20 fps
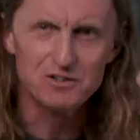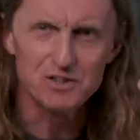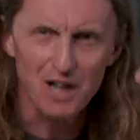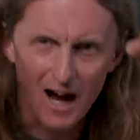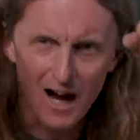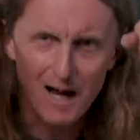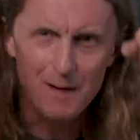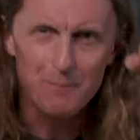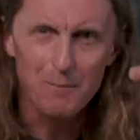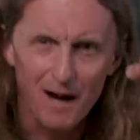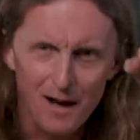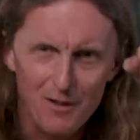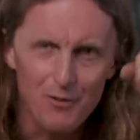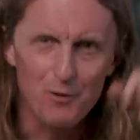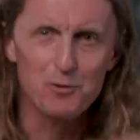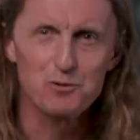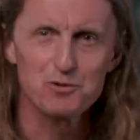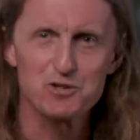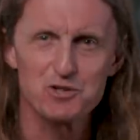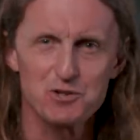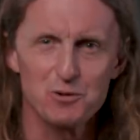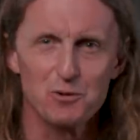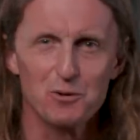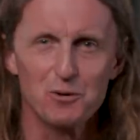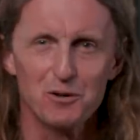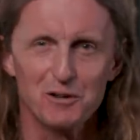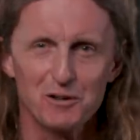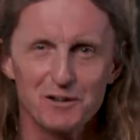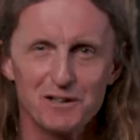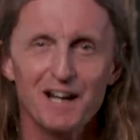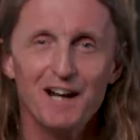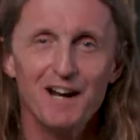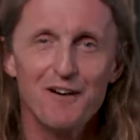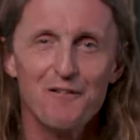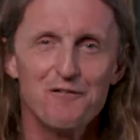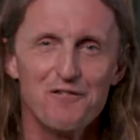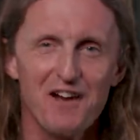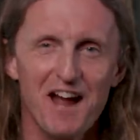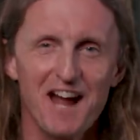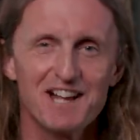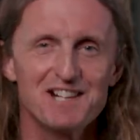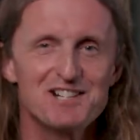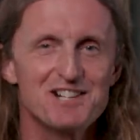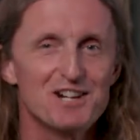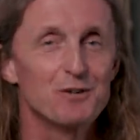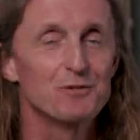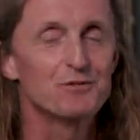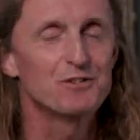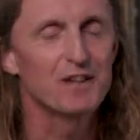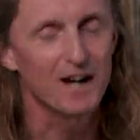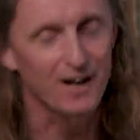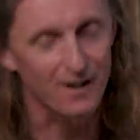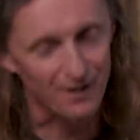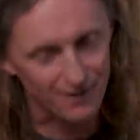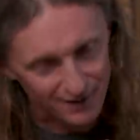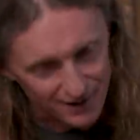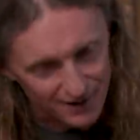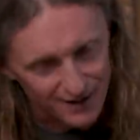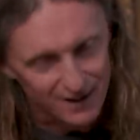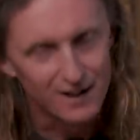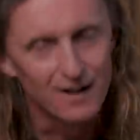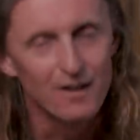Die by Those Sword fans out there,